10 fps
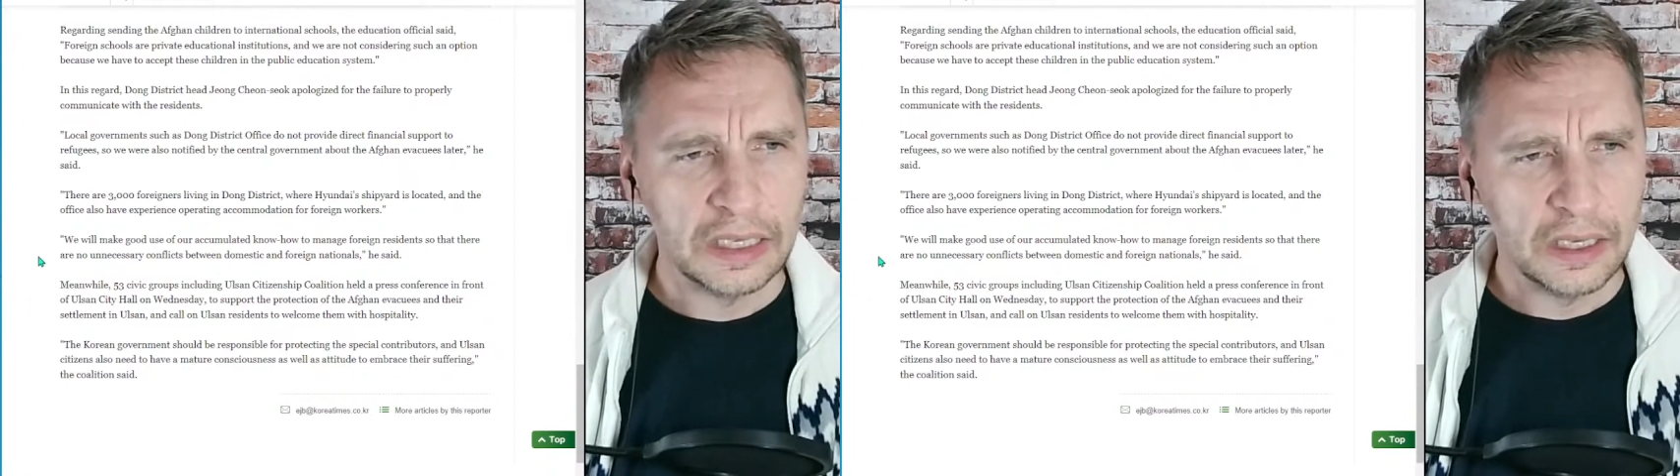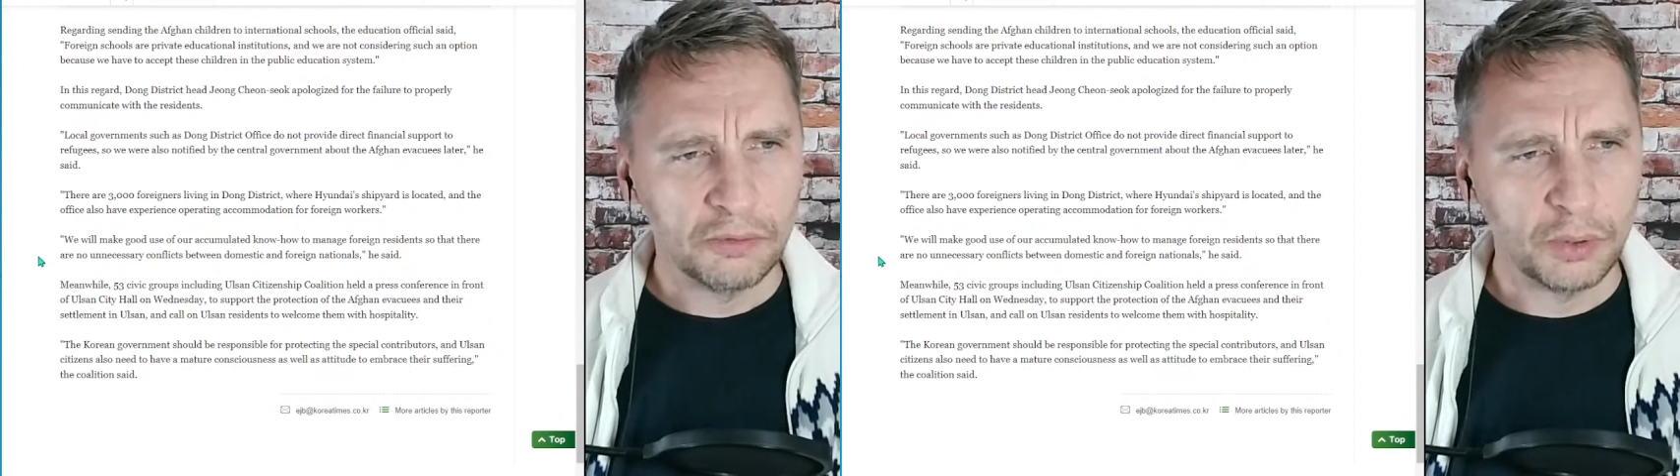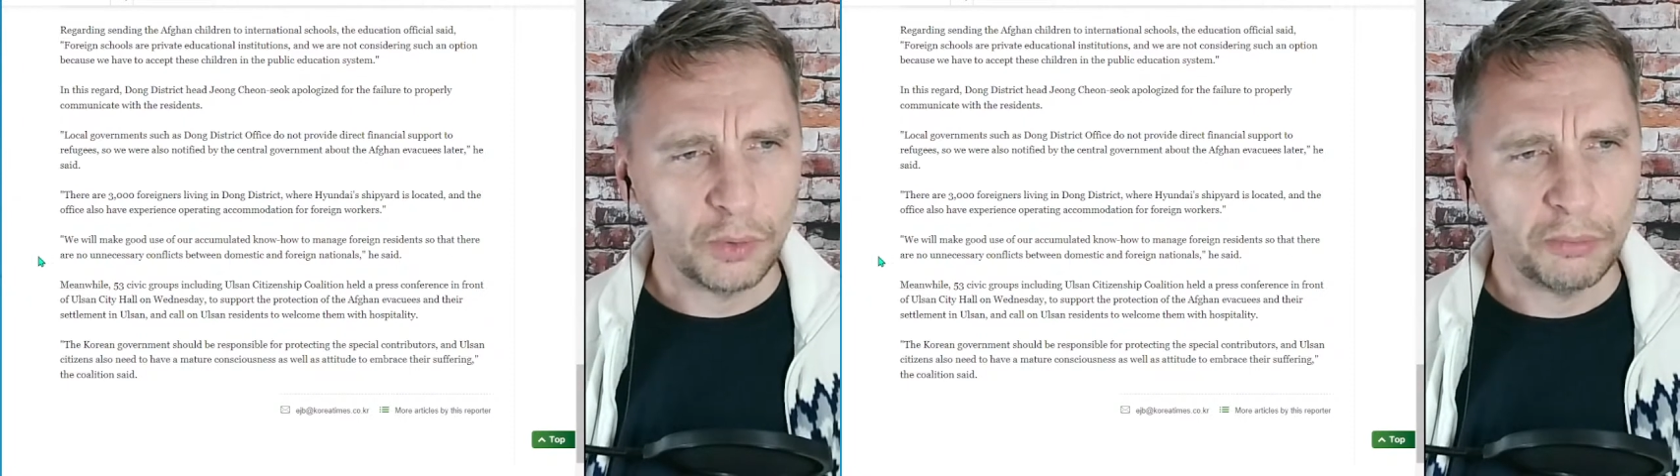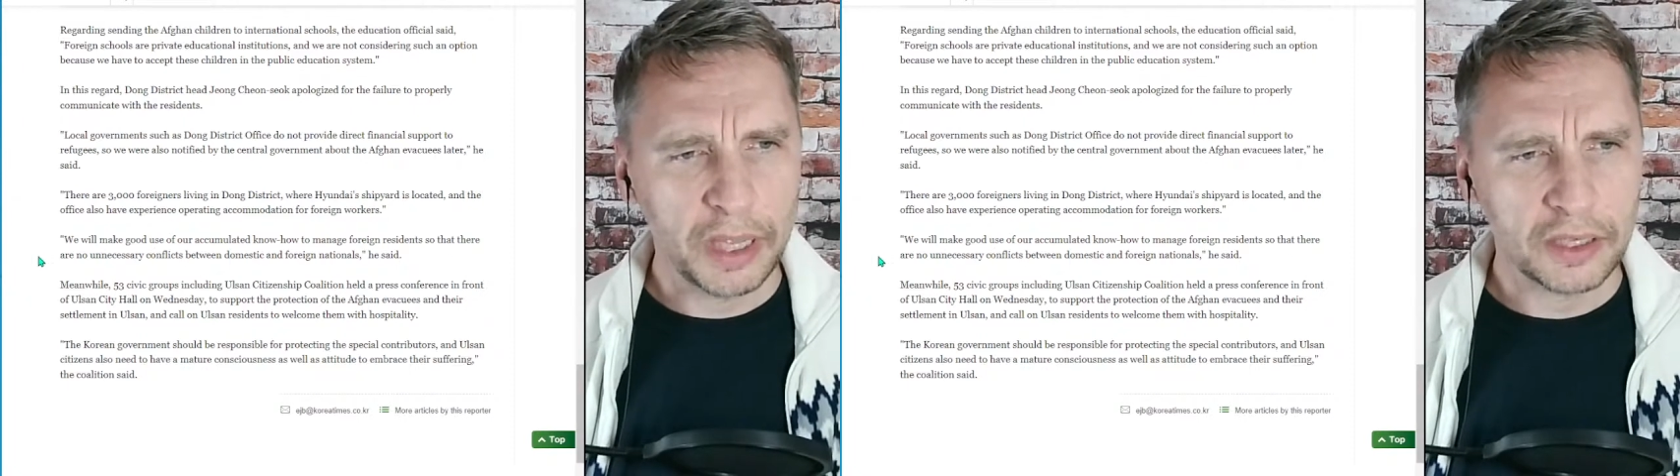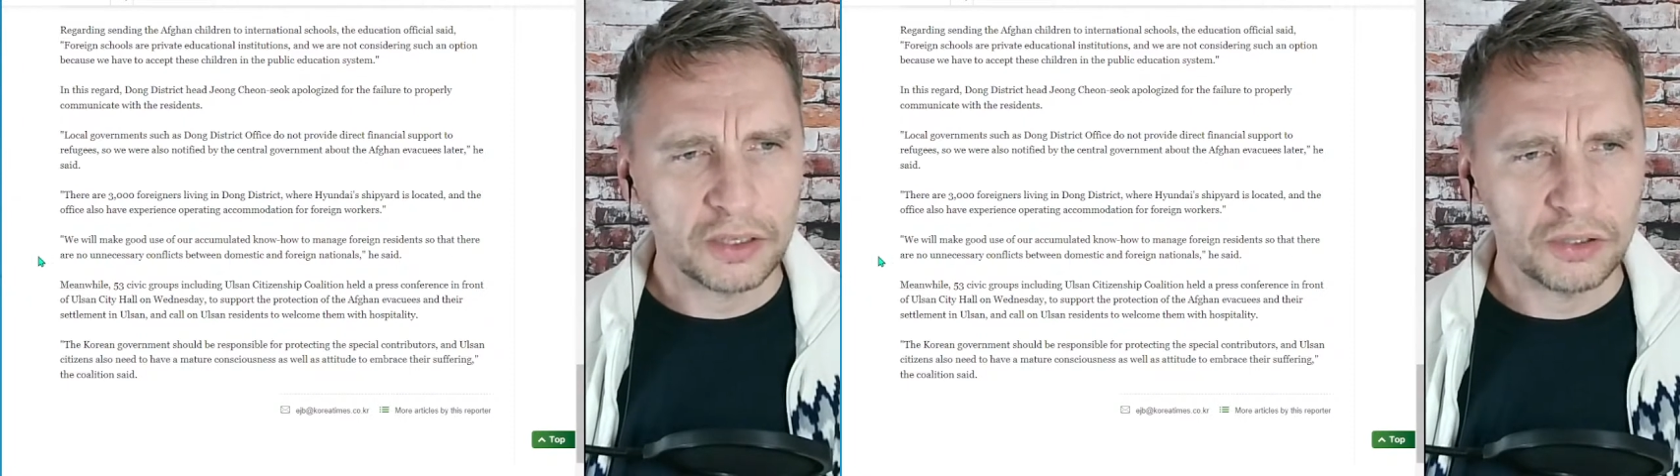We will
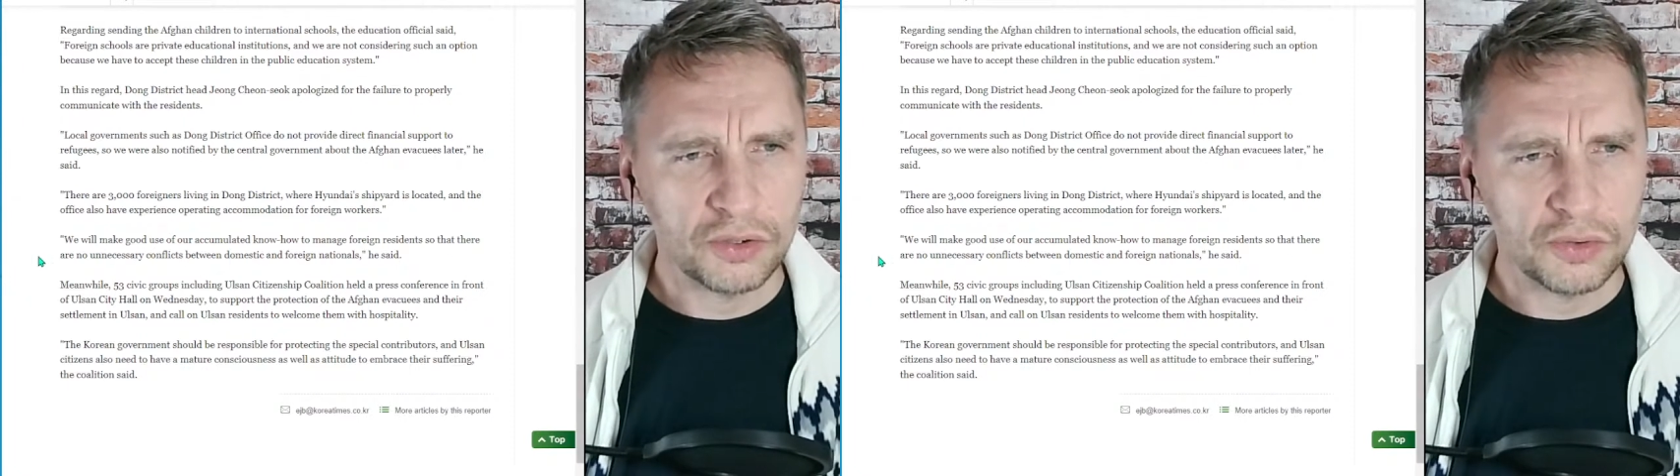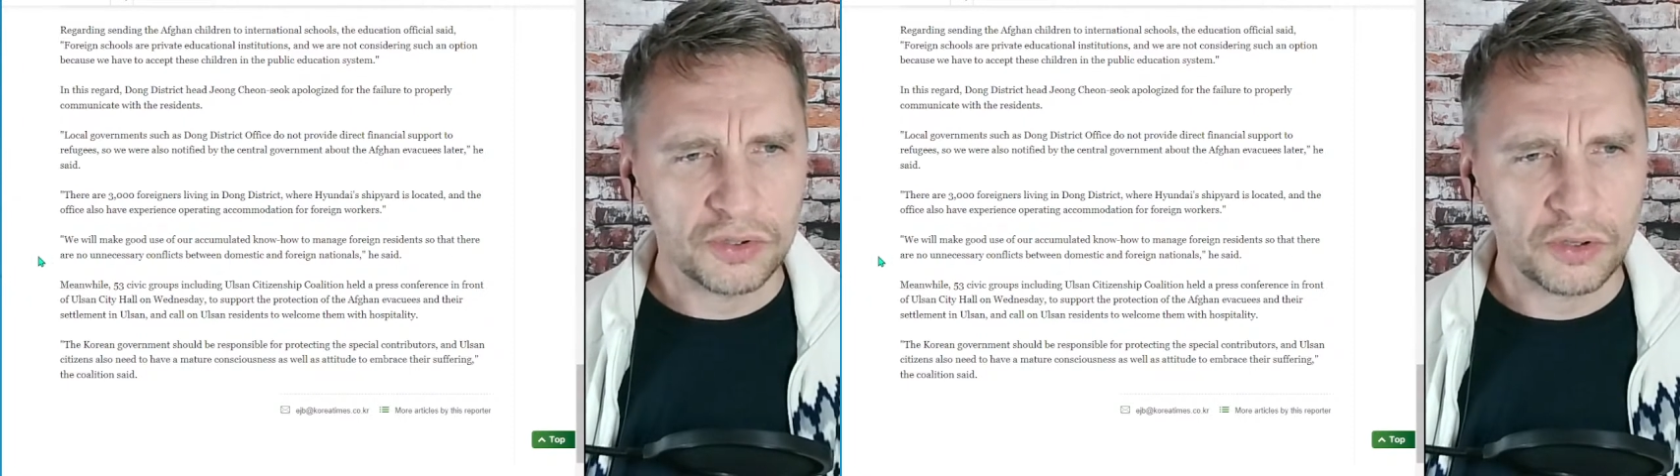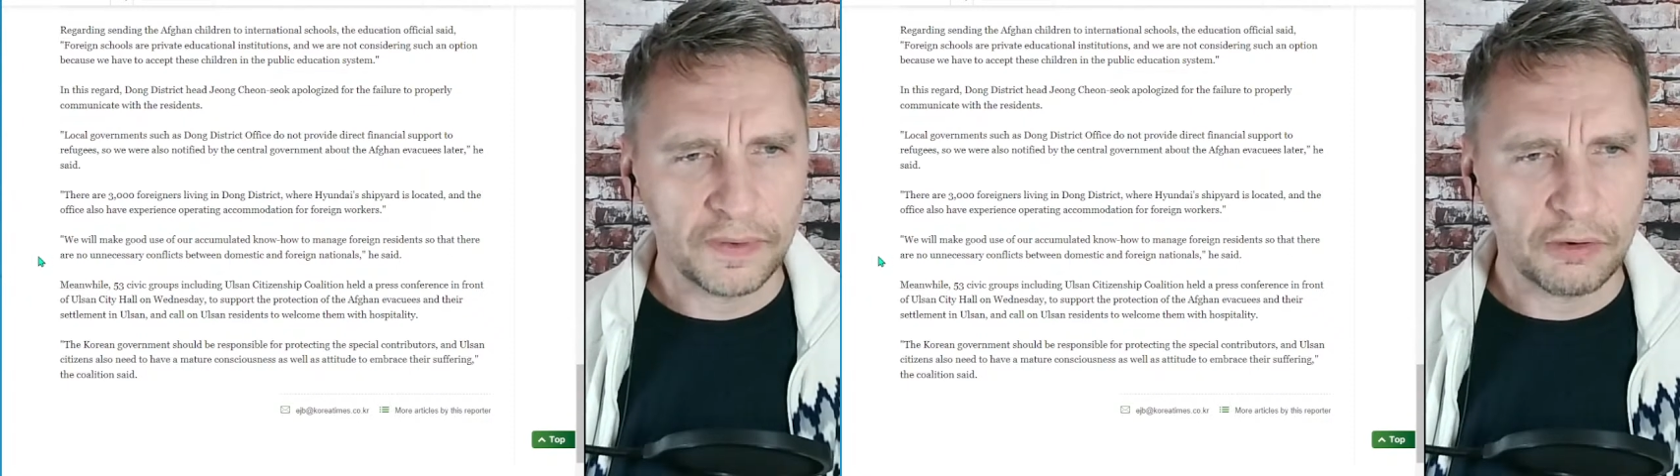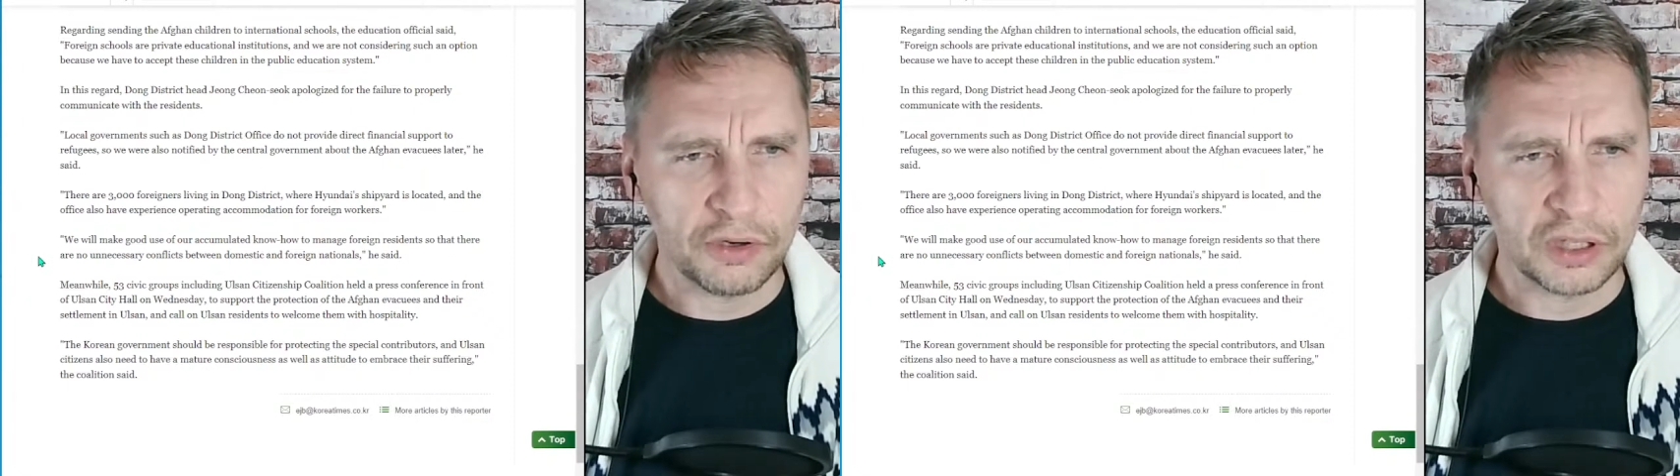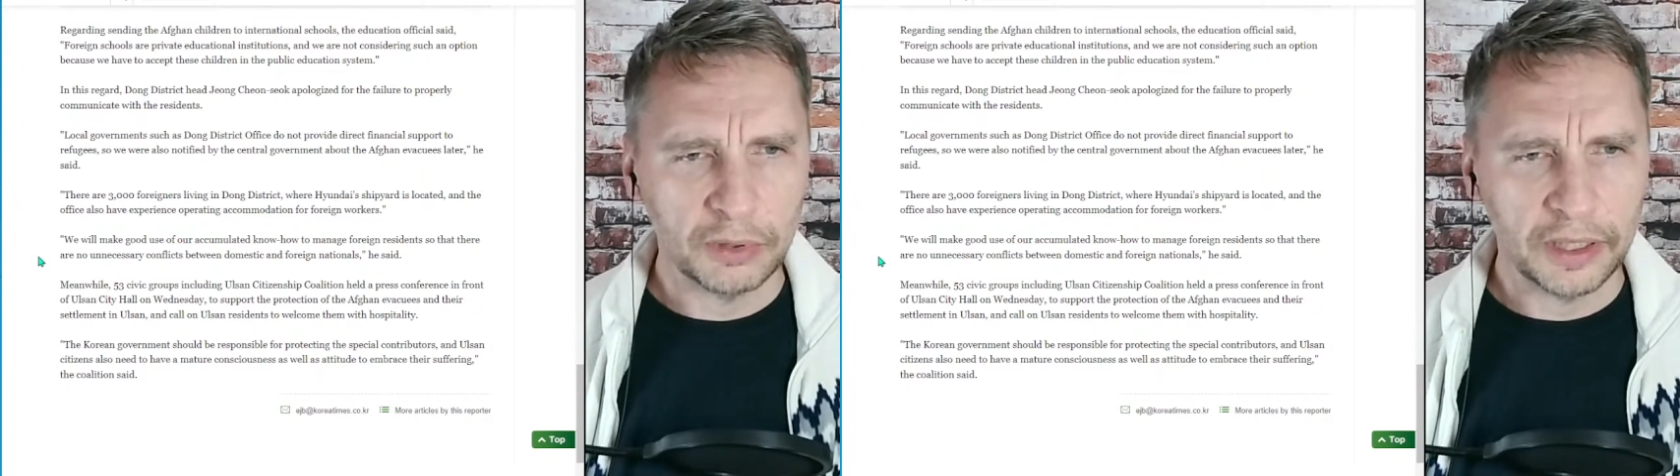make good use of our
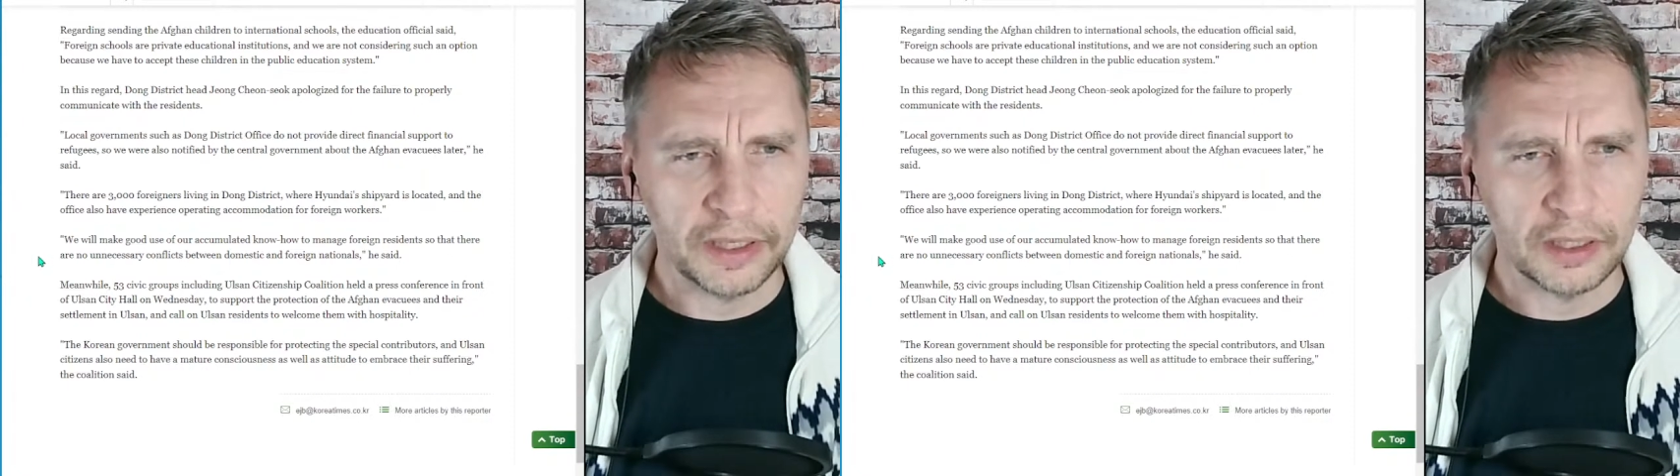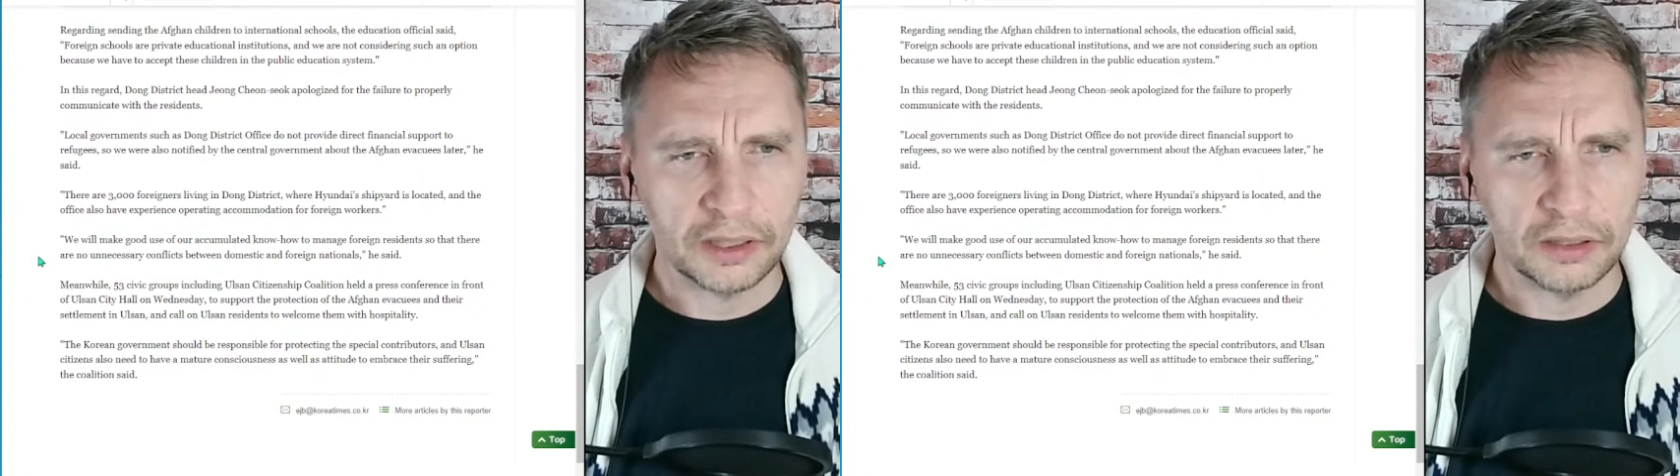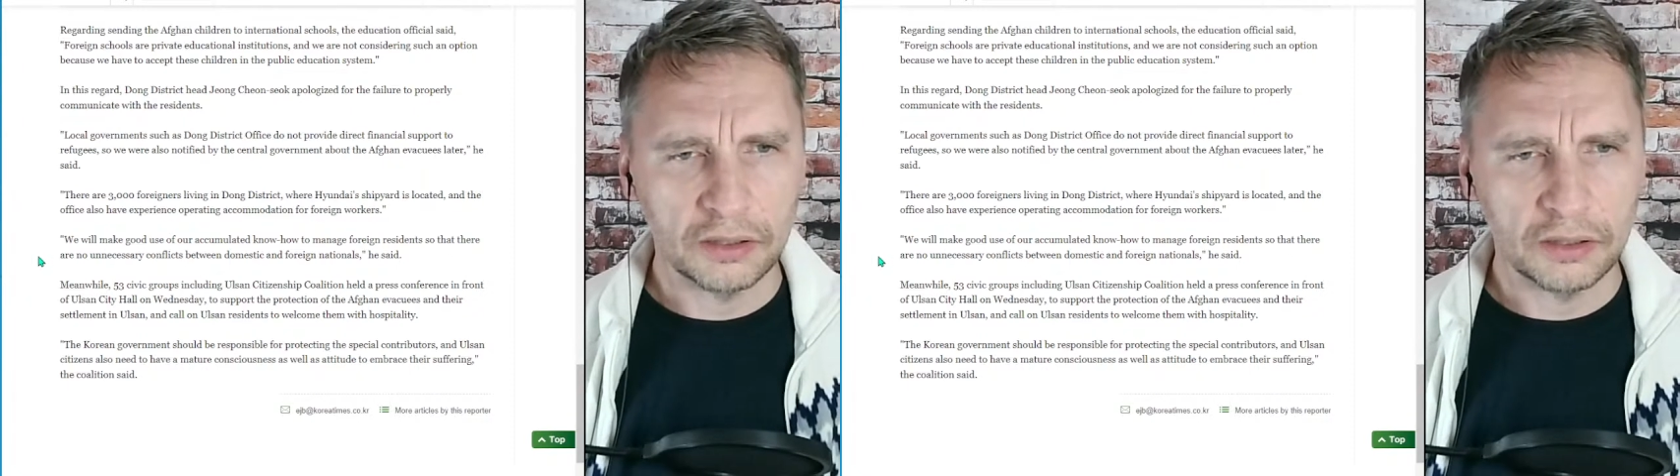accumulated